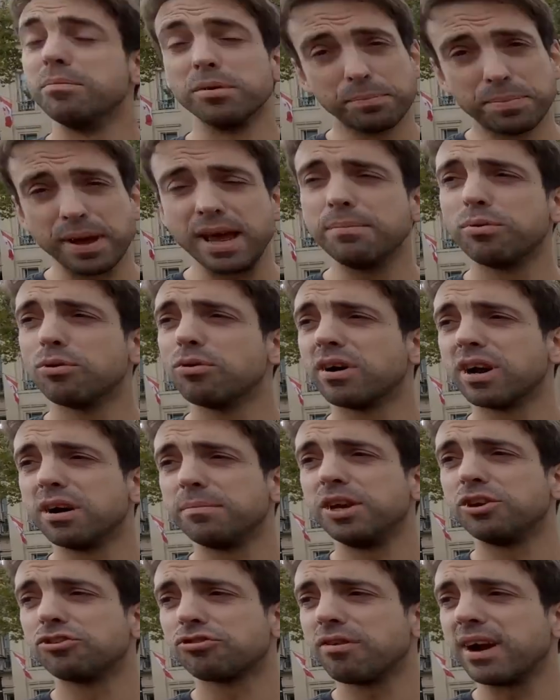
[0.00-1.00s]
But people are going to
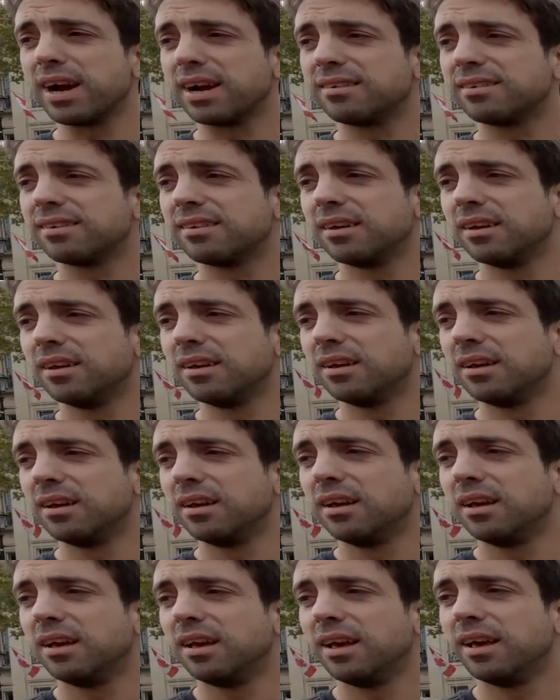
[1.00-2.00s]
be tricked
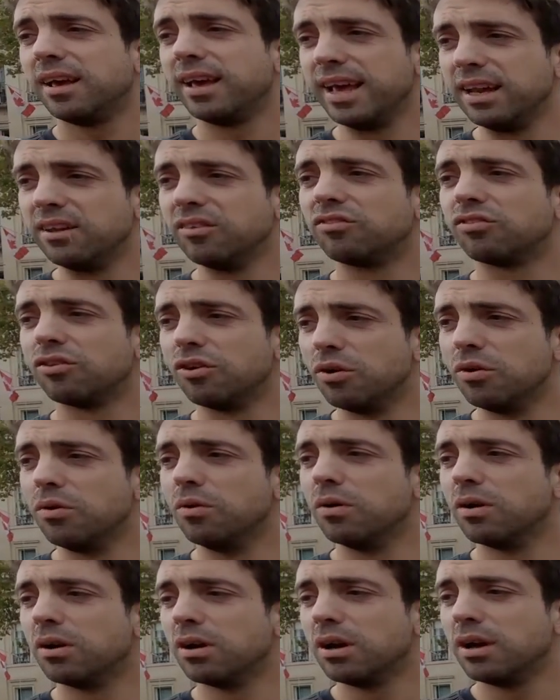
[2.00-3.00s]
into
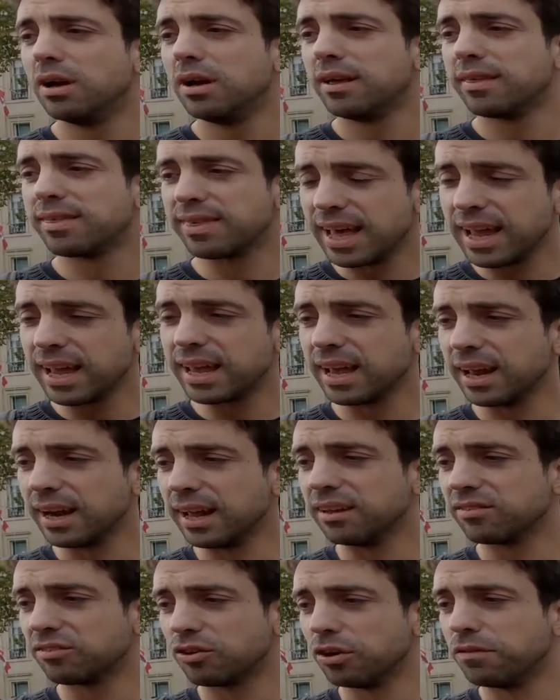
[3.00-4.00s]
thinking
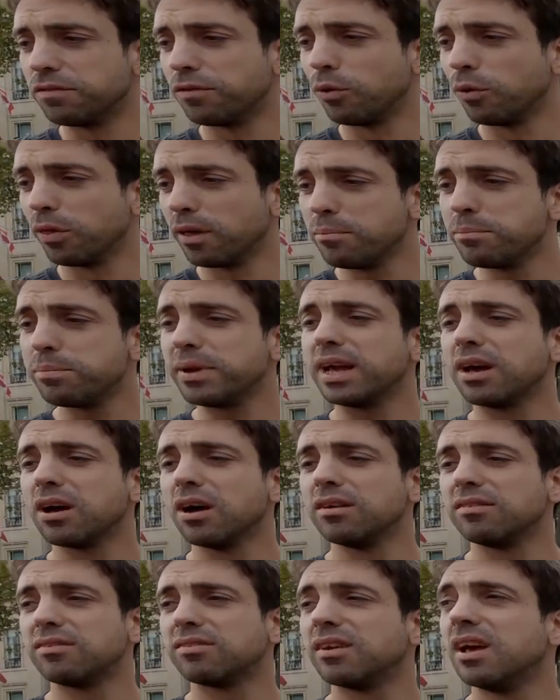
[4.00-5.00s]
it's good for them,
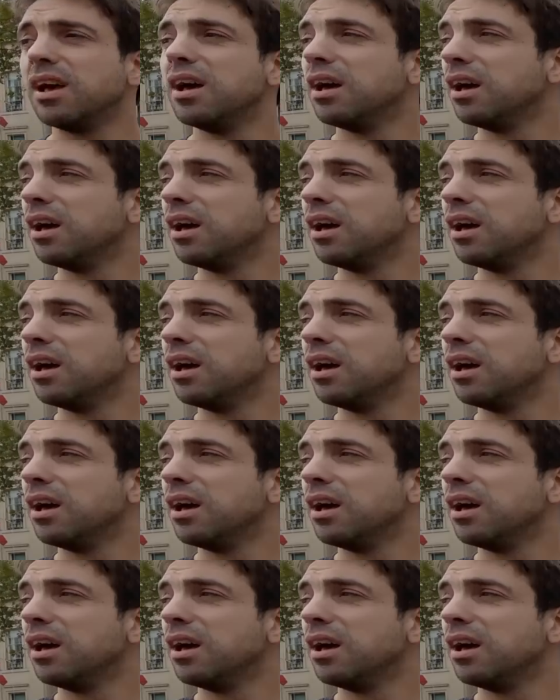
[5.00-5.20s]
because